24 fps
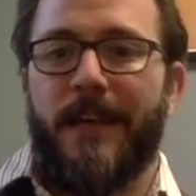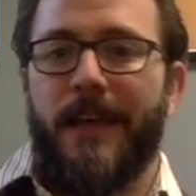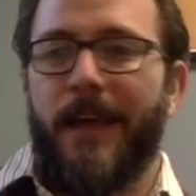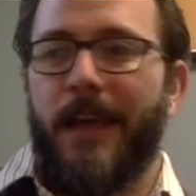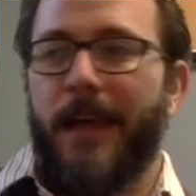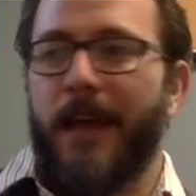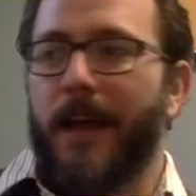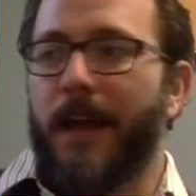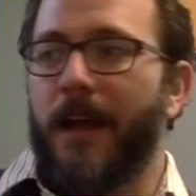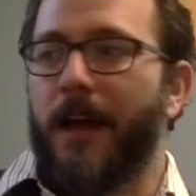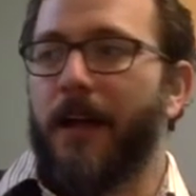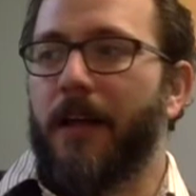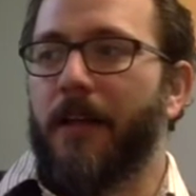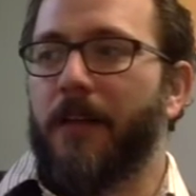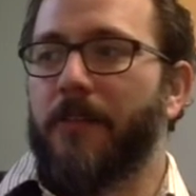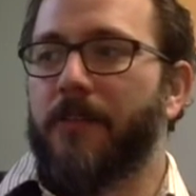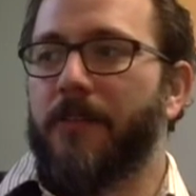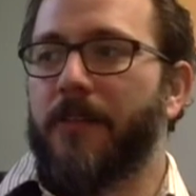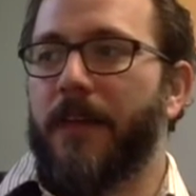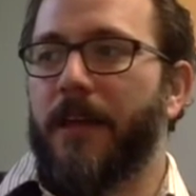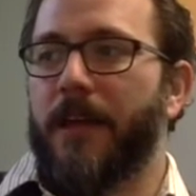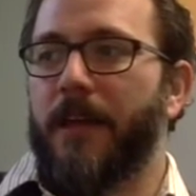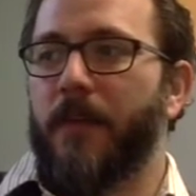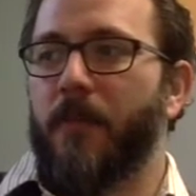And I'll
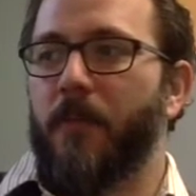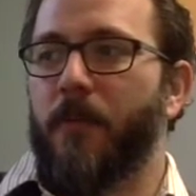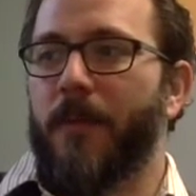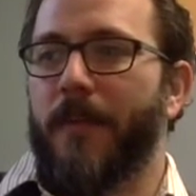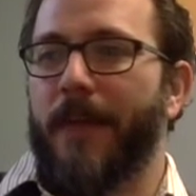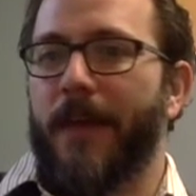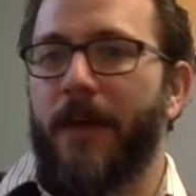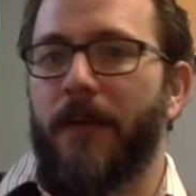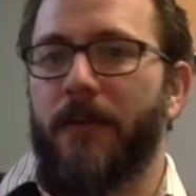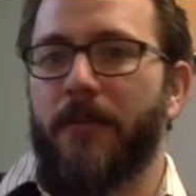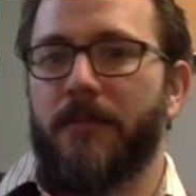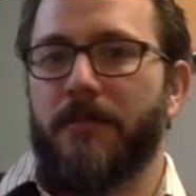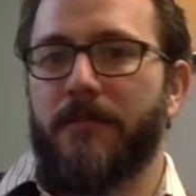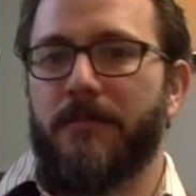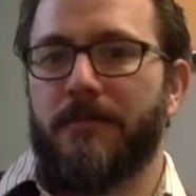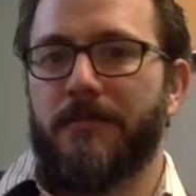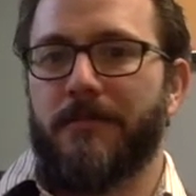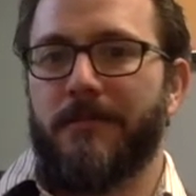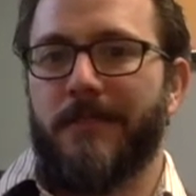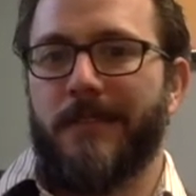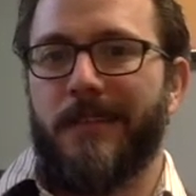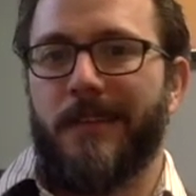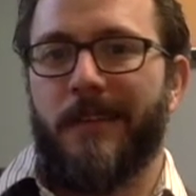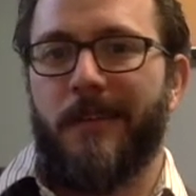say without
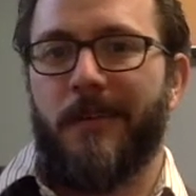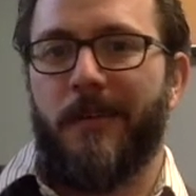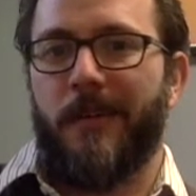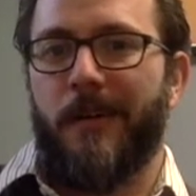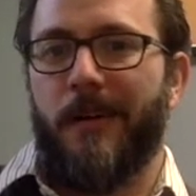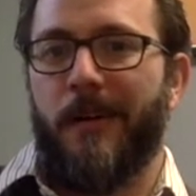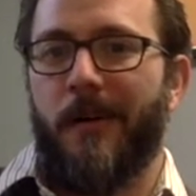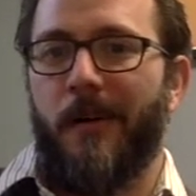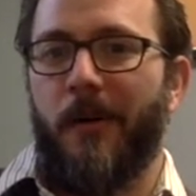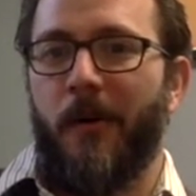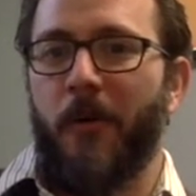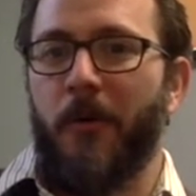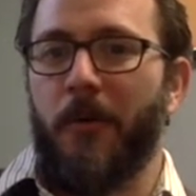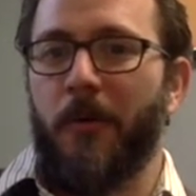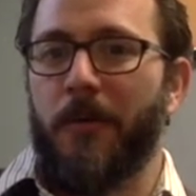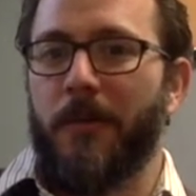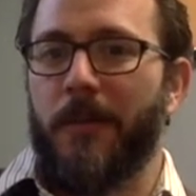a whole